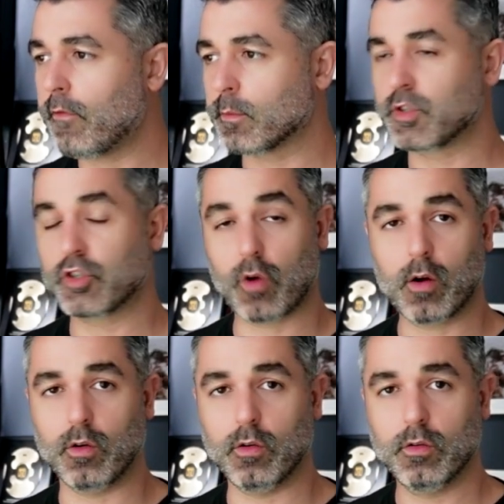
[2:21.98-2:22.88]

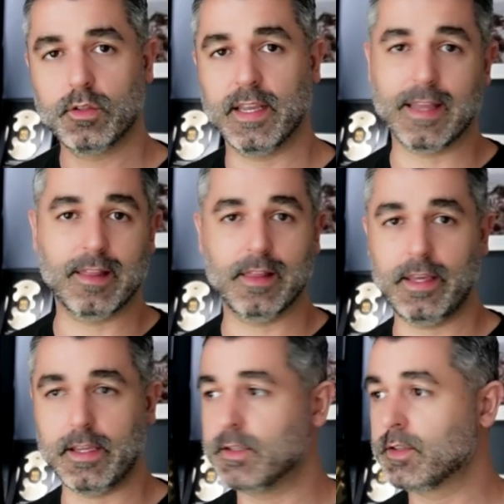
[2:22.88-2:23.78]
struggle to get
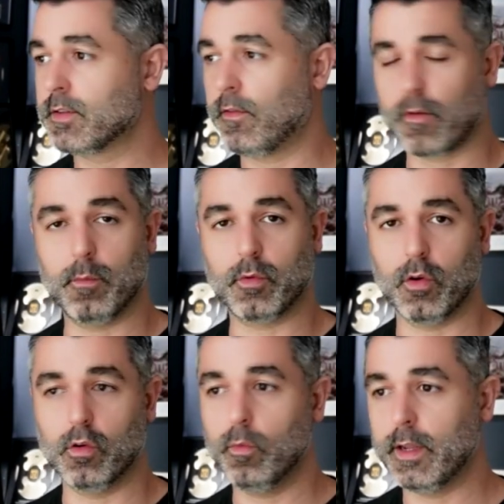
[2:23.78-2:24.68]
leads from
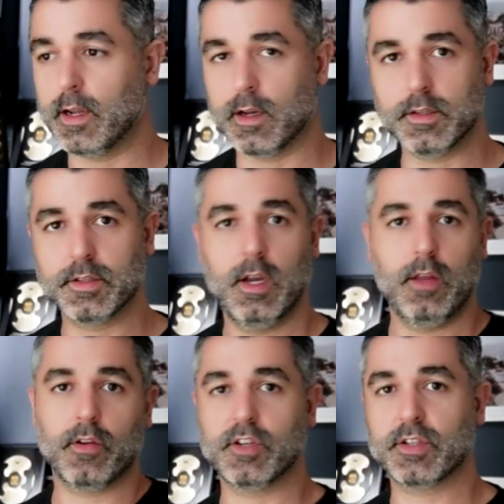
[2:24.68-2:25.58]
Google because
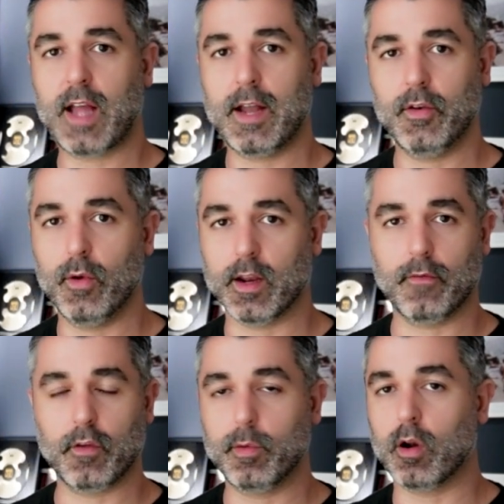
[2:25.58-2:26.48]
they're just not doing
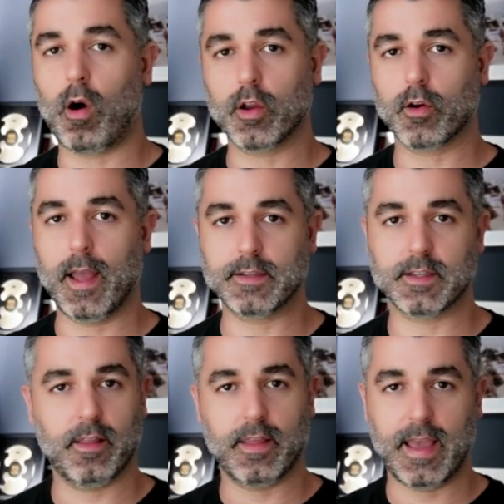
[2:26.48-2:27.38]
enough. You put all your eggs
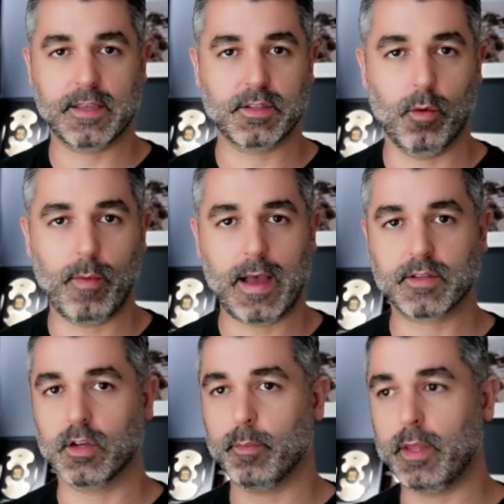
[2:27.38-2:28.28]
into the SEO
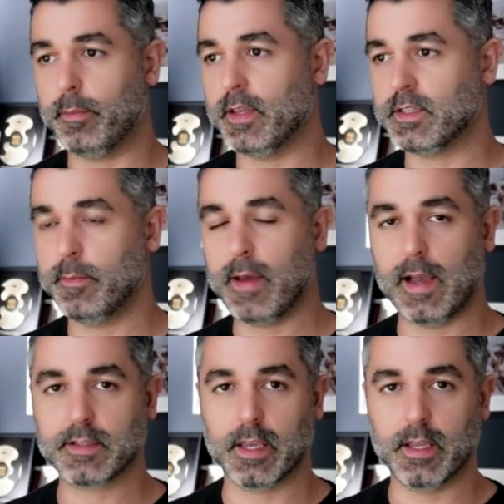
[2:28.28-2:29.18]
basket or PPC
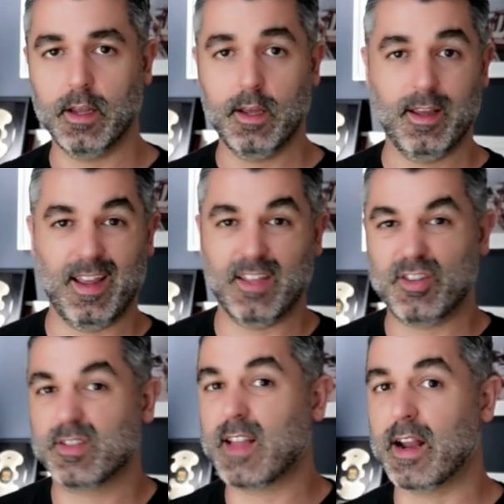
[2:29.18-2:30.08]
basket, it's
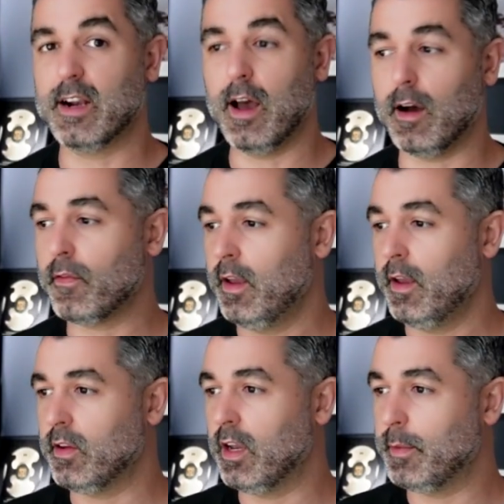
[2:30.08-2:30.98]
just not enough.
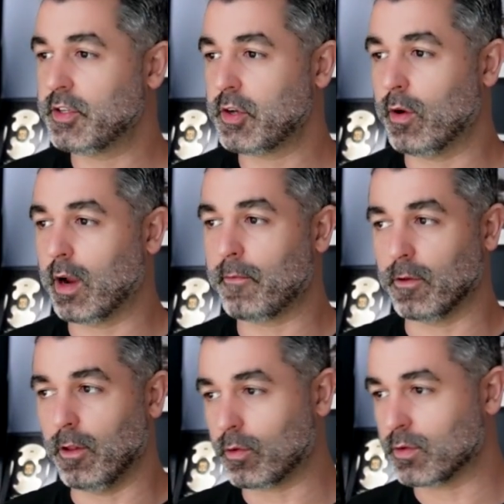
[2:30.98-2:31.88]
You need to be showing up for
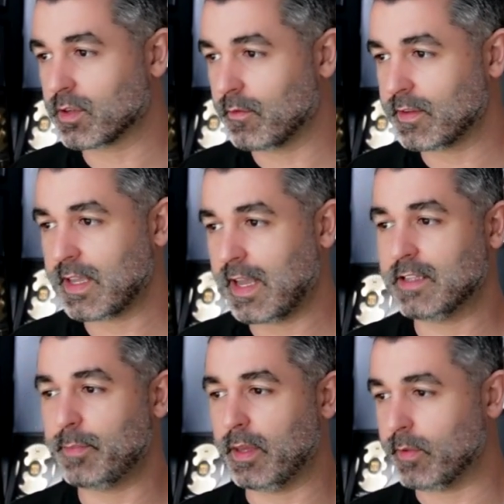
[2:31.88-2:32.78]
local service
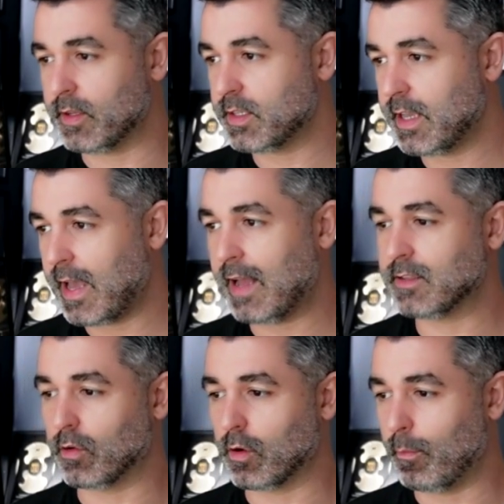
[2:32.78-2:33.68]
ads, PPC ads,
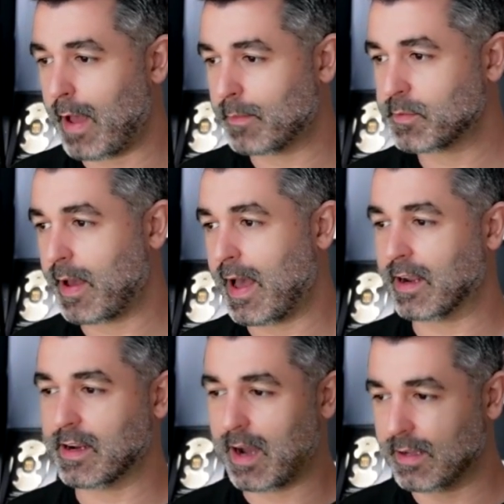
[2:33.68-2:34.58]
local maps
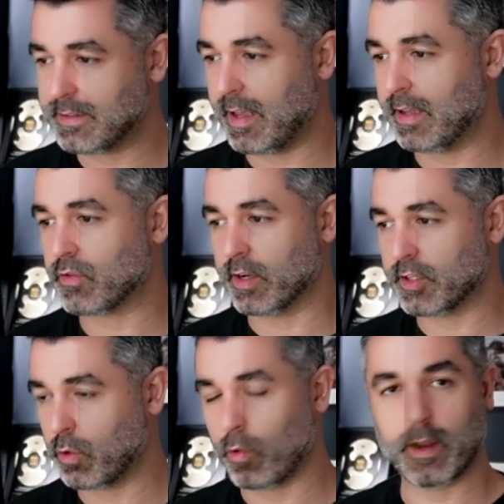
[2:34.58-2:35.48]
pack, content,
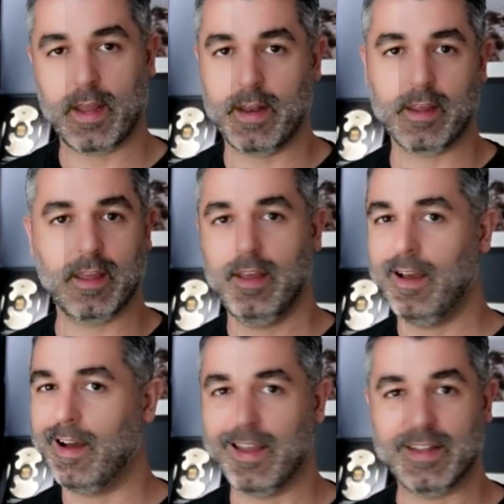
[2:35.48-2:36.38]
traditional organic,
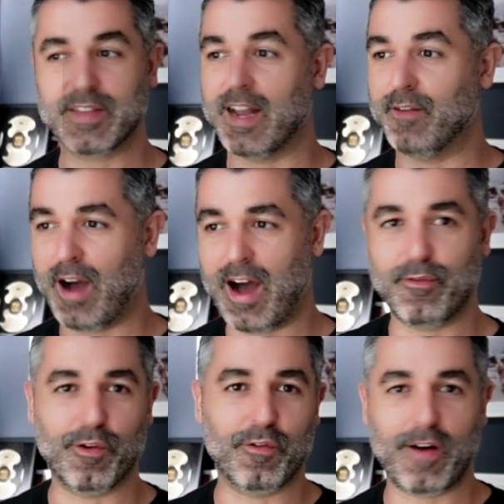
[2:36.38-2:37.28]
inside of
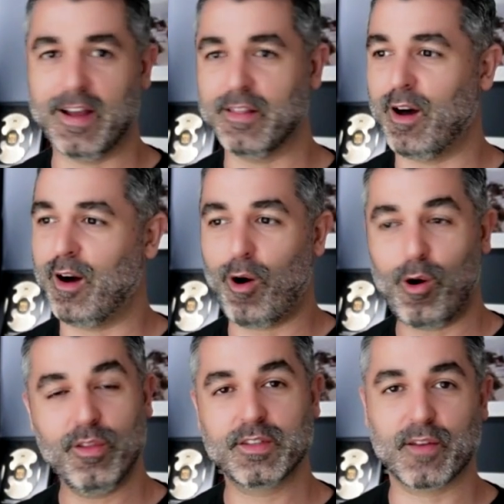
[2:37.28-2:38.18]
Avo, FindLaw.
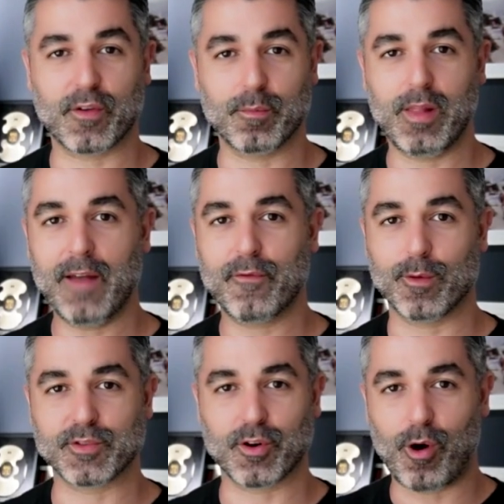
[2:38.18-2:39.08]
All these different
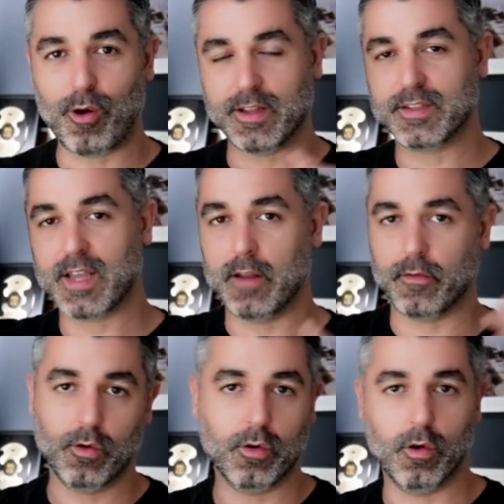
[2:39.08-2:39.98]
platforms are all inside of
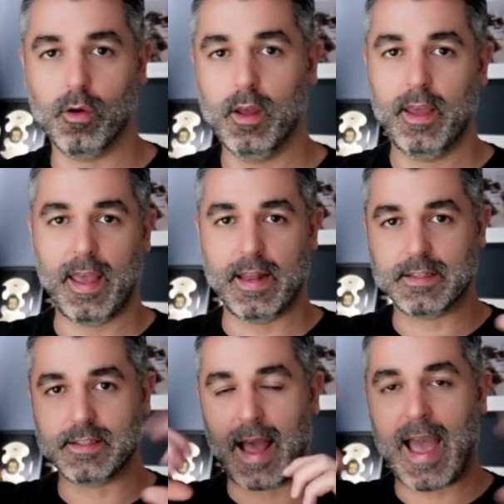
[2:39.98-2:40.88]
Google, and
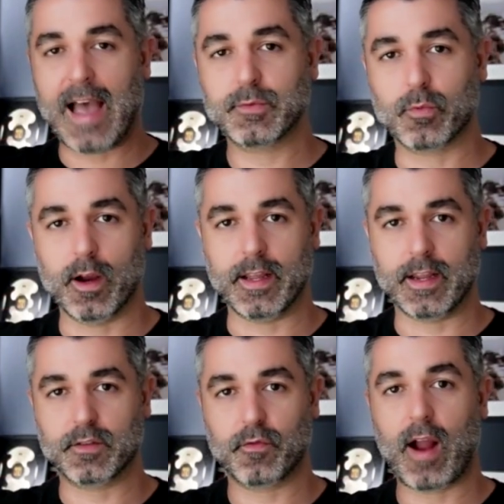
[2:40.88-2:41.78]
it's diasporating,
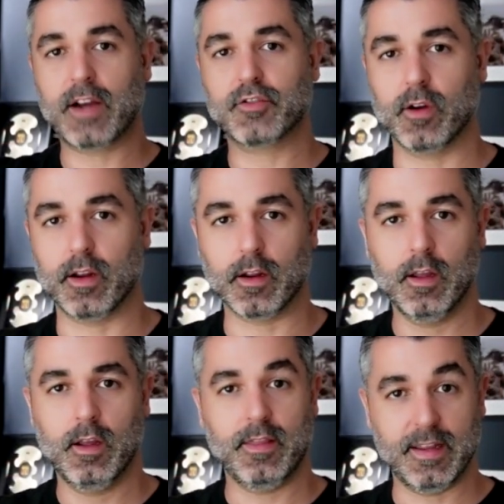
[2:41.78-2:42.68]
it's fracturing
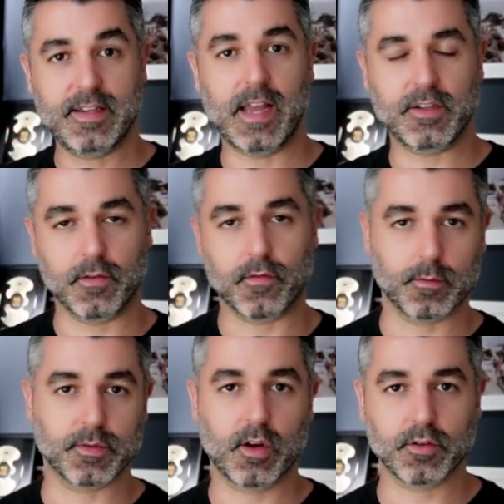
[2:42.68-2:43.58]
the attention from
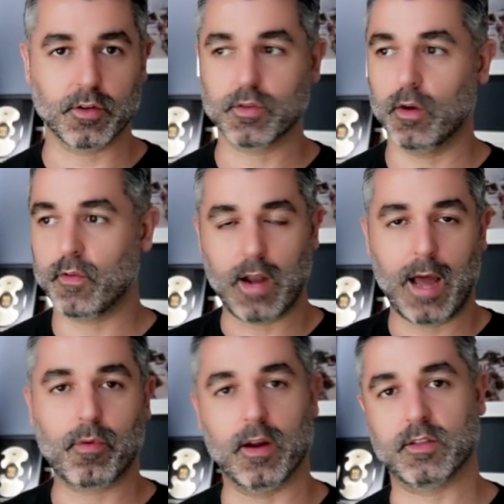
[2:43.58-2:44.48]
searchers. So if you're
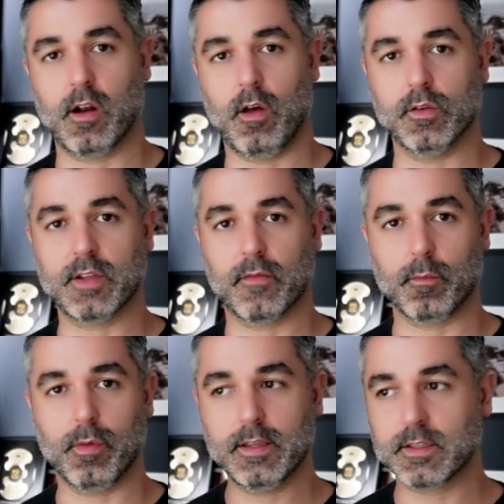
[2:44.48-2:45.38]
not present in all those different
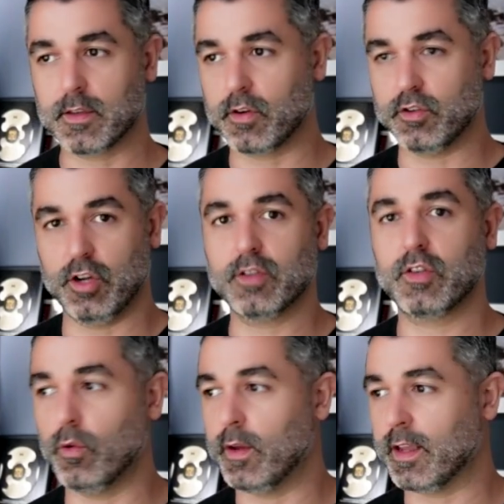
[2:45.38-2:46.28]
places, if you're just
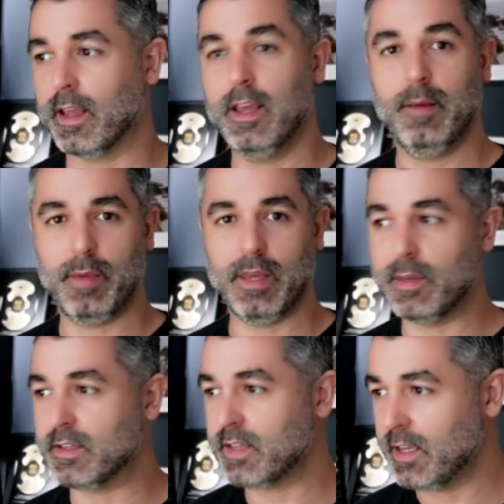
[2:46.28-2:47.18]
doing
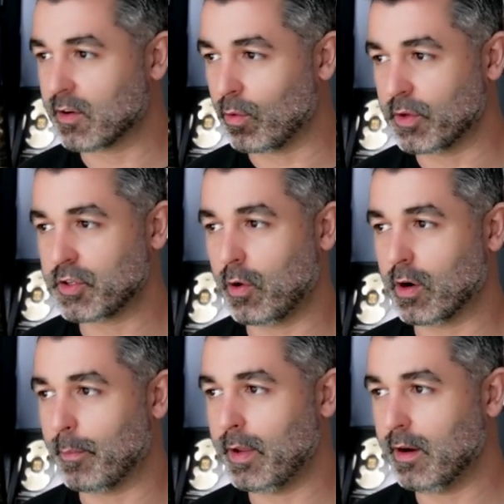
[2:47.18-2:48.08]
PPC, you're only showing
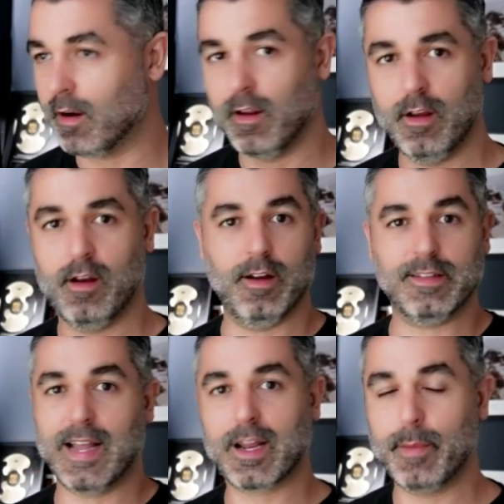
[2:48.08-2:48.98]
up here, it's
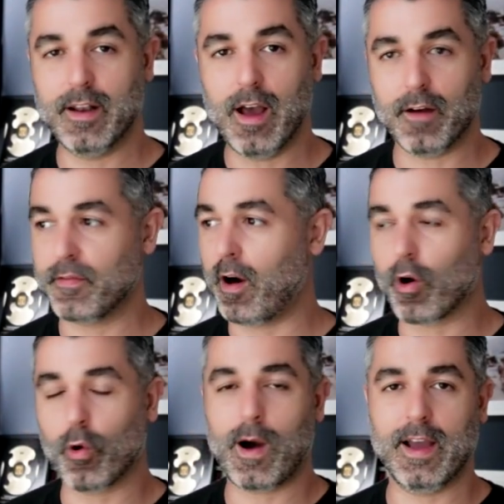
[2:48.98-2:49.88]
not going to be enough. The
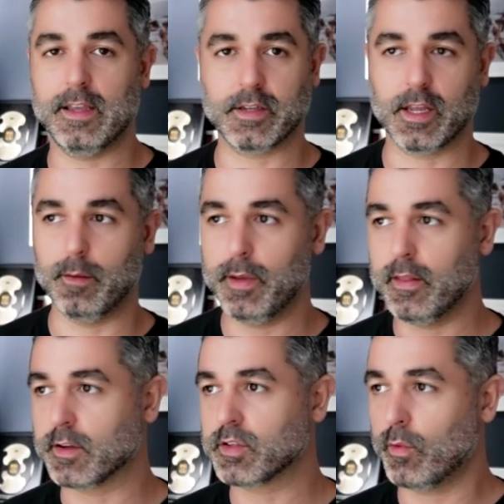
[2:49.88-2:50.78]
ROI isn't going to be
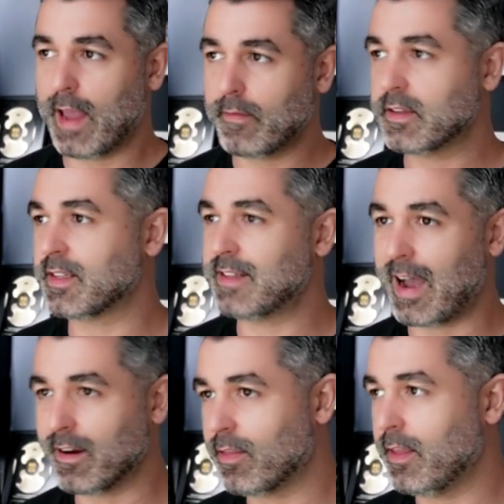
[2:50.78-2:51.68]
there. So we have this
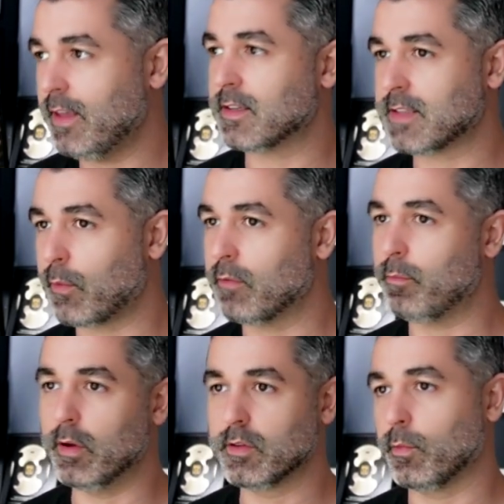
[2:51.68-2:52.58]
entire thesis that we've
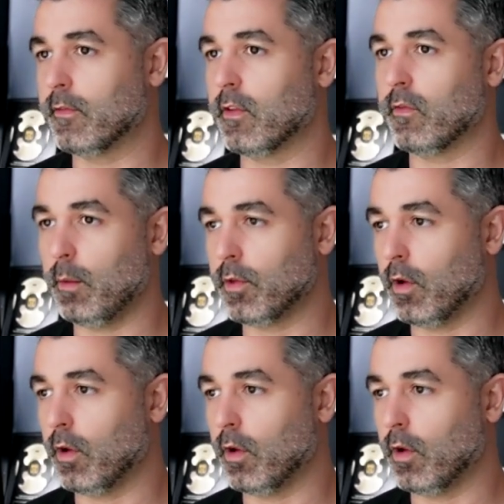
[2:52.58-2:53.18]
built and we've developed over